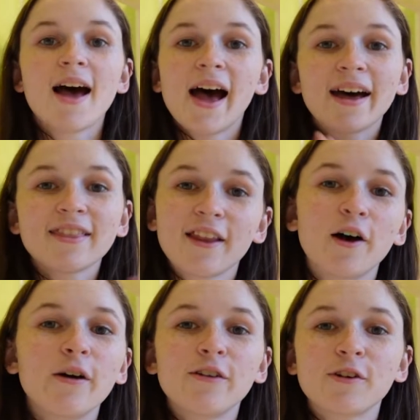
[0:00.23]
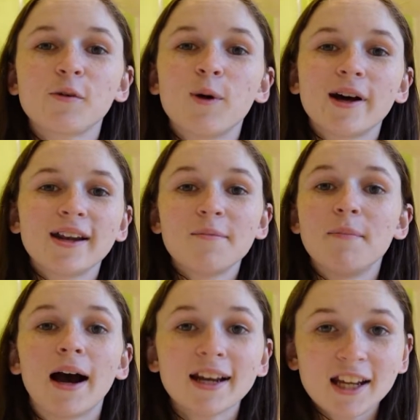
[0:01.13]
Hello everyone,
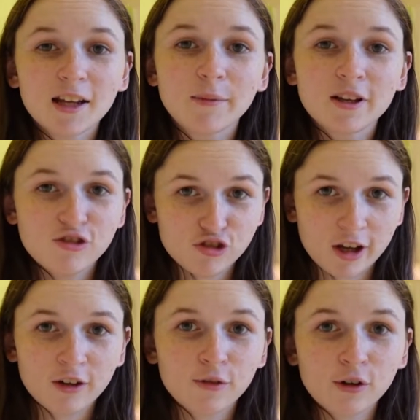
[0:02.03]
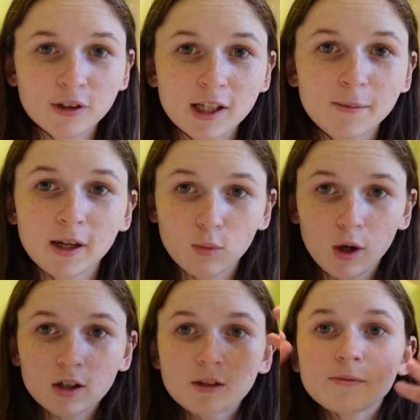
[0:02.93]
my name is Jennifer Lehman.
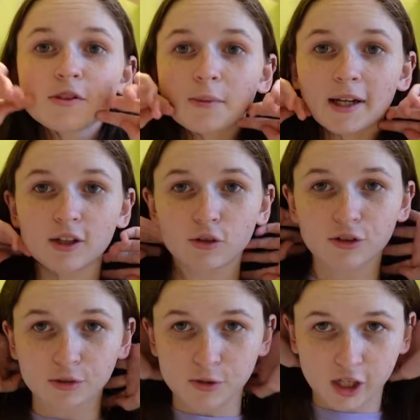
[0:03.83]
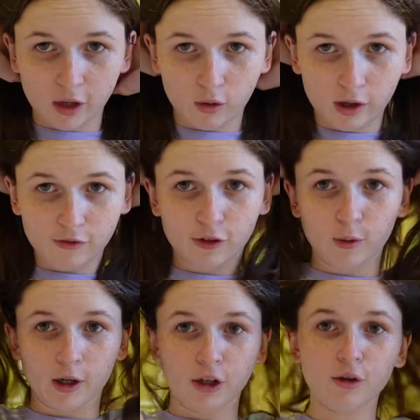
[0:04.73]
Welcome to my YouTube channel if you
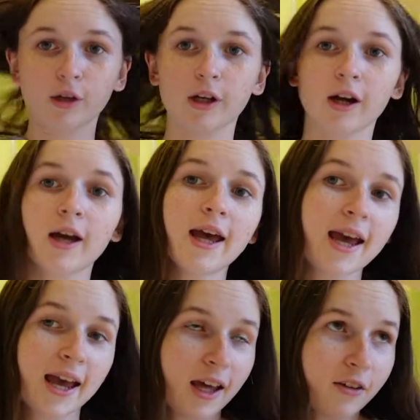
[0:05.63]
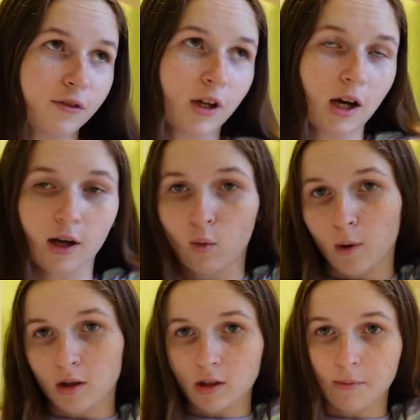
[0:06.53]
are new here. If not,
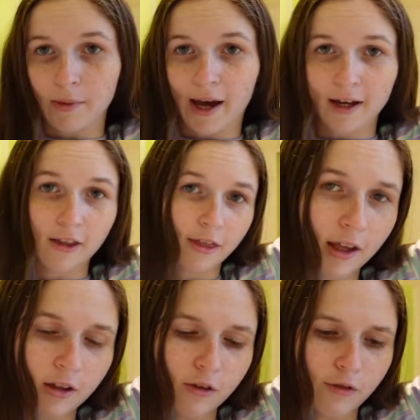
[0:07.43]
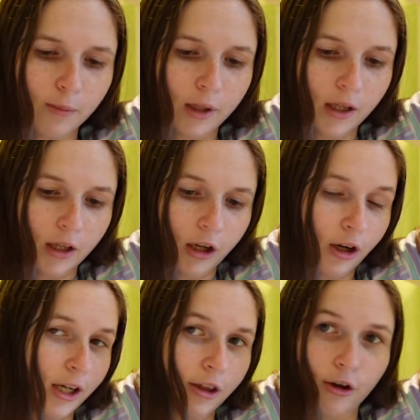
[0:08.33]
welcome back. Thank you for being
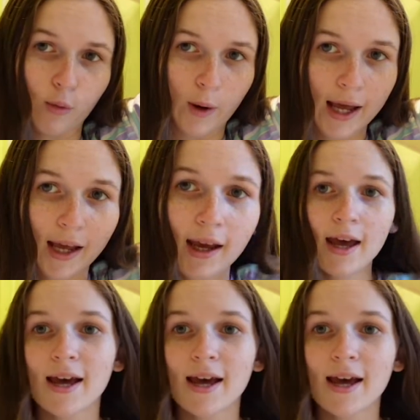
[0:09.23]
here either way.